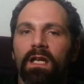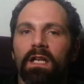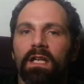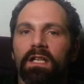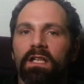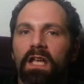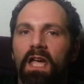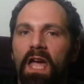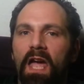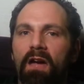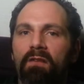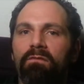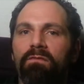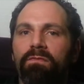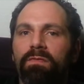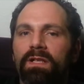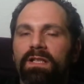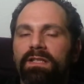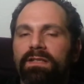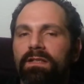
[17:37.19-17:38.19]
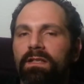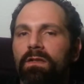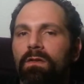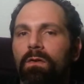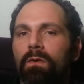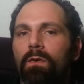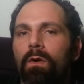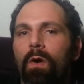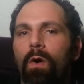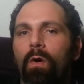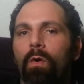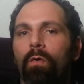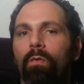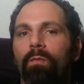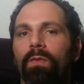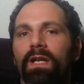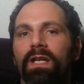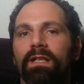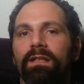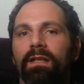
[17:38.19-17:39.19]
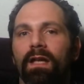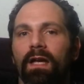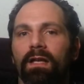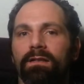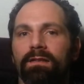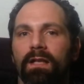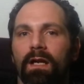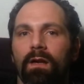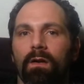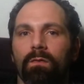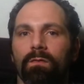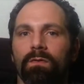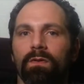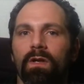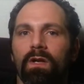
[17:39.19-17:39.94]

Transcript: in every single home in that town.